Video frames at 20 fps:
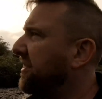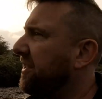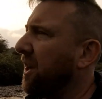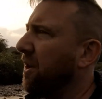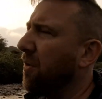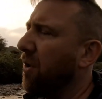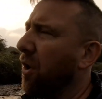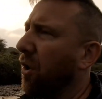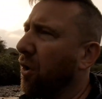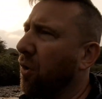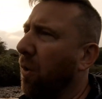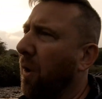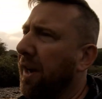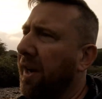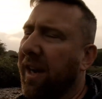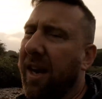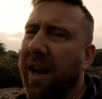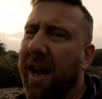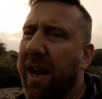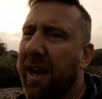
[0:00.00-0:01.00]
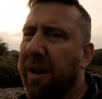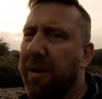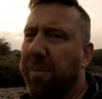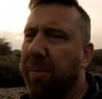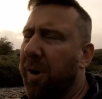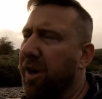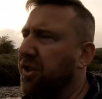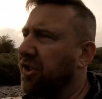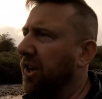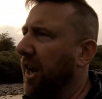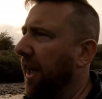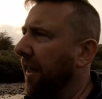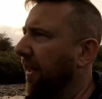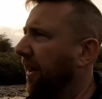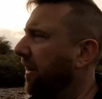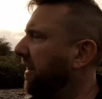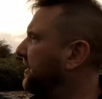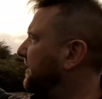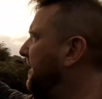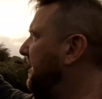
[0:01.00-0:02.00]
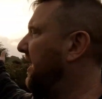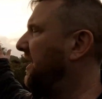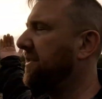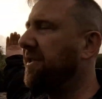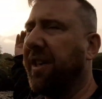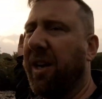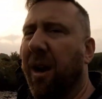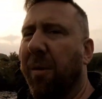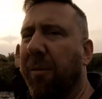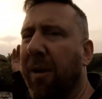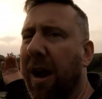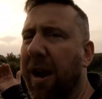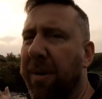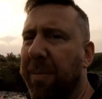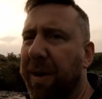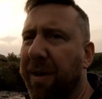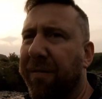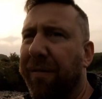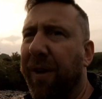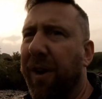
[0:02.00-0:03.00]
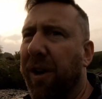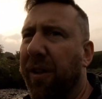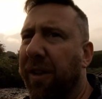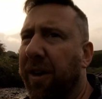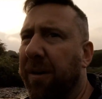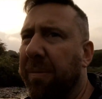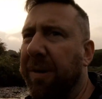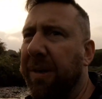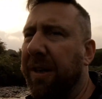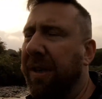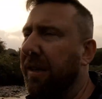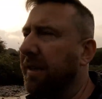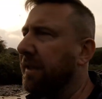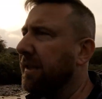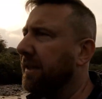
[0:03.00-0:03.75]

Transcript: Still not quite going to hit the bridge yet though, because it needs to come round a bit further, but